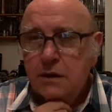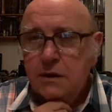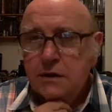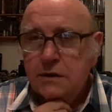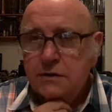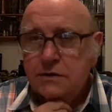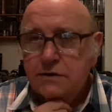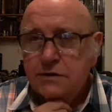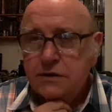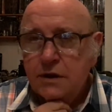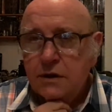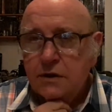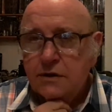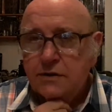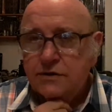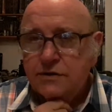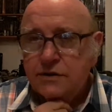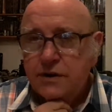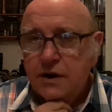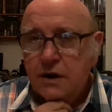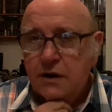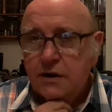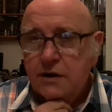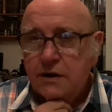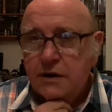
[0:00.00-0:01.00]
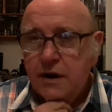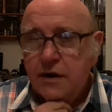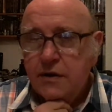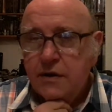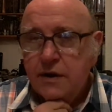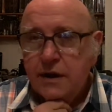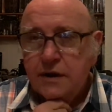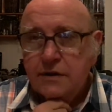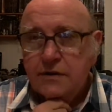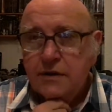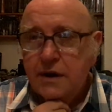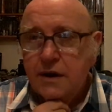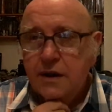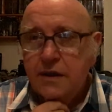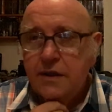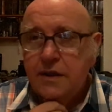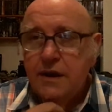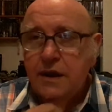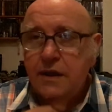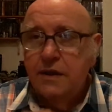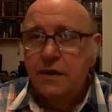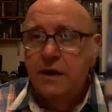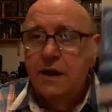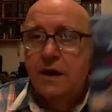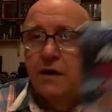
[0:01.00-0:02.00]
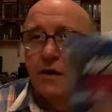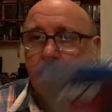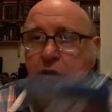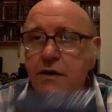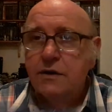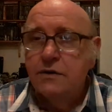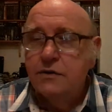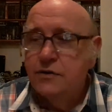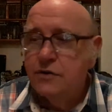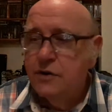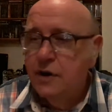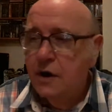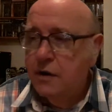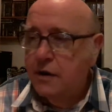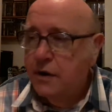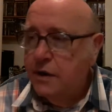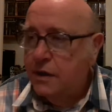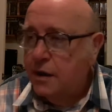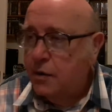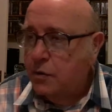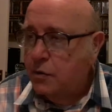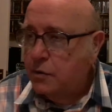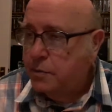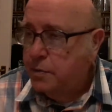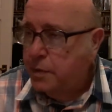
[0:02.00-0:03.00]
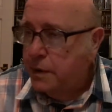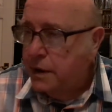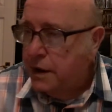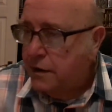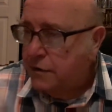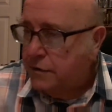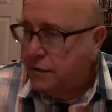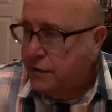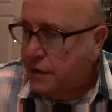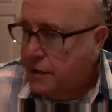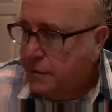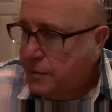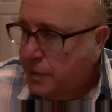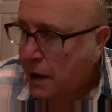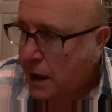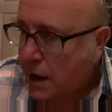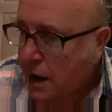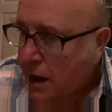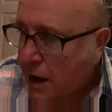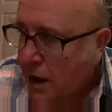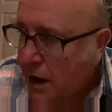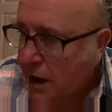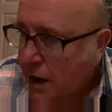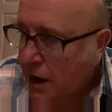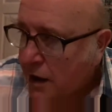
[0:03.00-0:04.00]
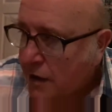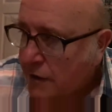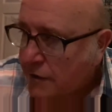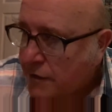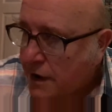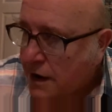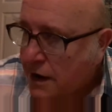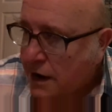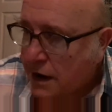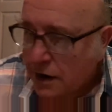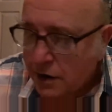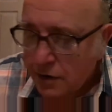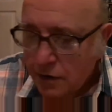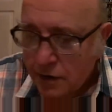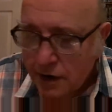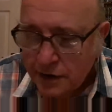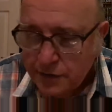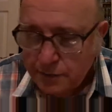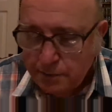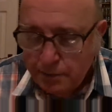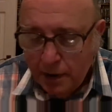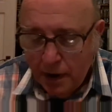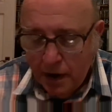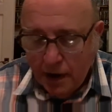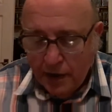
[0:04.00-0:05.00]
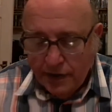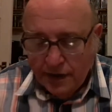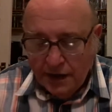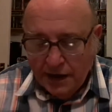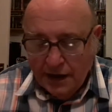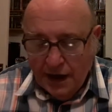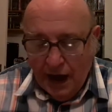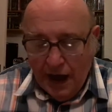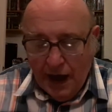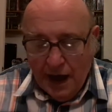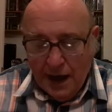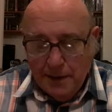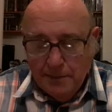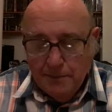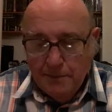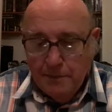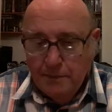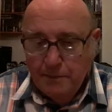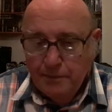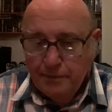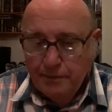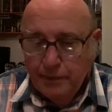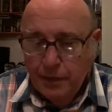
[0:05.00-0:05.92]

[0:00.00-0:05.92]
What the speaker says: Still sealed. I don't think there's anything in there I can show you that would be of any interest bar the game.